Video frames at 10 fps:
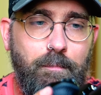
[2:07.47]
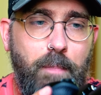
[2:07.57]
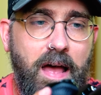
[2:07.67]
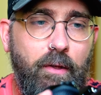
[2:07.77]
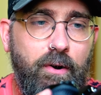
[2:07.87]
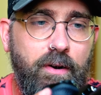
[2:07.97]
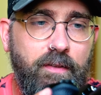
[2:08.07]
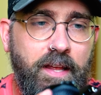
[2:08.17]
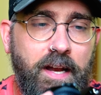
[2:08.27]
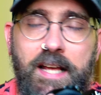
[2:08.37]
better
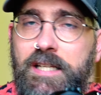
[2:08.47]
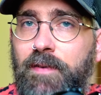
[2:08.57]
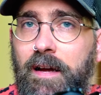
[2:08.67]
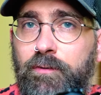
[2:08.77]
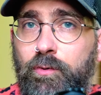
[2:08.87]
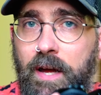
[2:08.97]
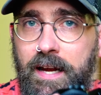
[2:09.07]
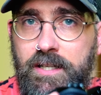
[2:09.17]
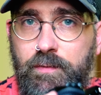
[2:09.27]
than S5 2X,